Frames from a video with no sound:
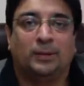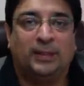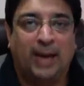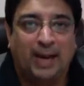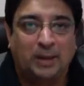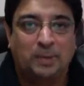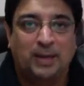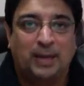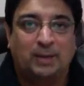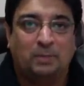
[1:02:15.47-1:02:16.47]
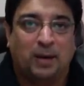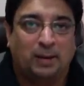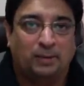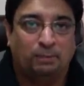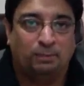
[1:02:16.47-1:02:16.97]
Tag me in
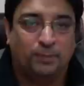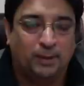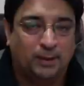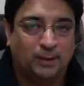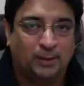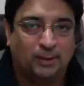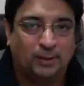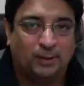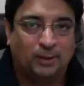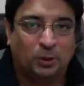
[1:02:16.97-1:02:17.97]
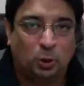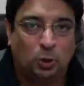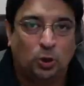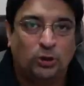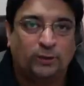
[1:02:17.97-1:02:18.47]
my
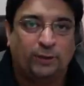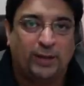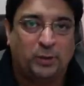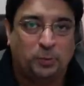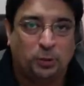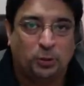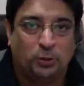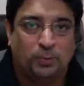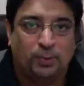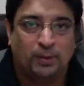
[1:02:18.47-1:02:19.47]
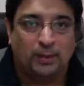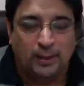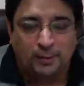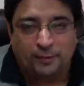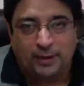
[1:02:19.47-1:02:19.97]
closed Facebook group,
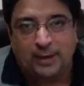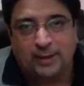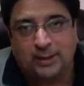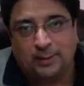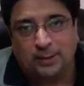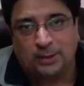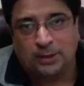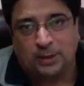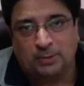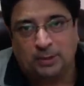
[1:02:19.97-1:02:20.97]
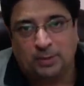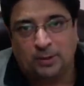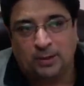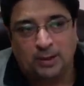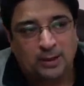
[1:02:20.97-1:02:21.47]
Learn Freelancing with Hisham
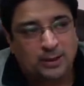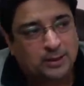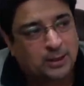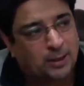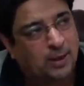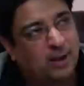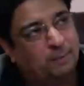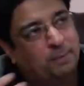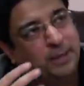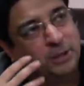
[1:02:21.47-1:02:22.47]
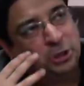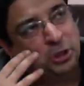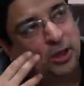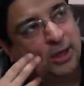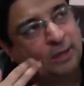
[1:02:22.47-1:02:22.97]
Sabar. Sir, I have been
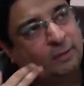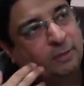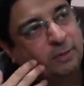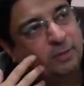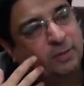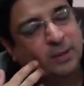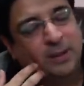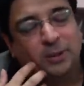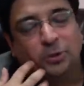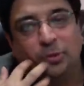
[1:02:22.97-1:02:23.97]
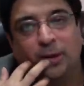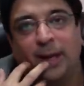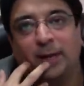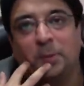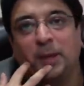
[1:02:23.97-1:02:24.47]
trying to
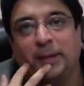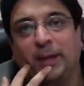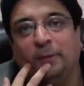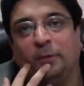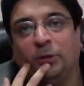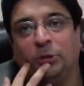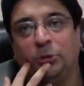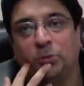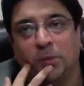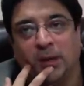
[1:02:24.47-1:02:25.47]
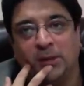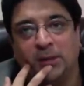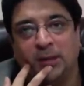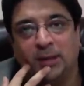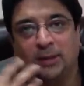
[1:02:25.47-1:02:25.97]
rank my gig for 2 months,
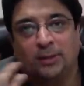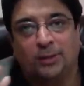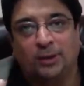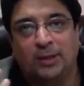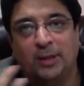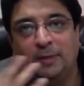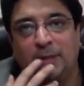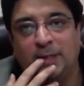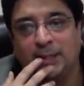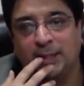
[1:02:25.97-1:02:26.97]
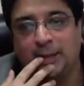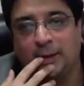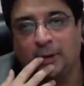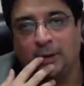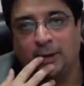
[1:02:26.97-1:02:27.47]
not even a
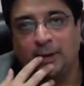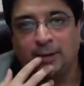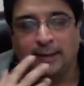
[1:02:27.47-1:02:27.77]
single order.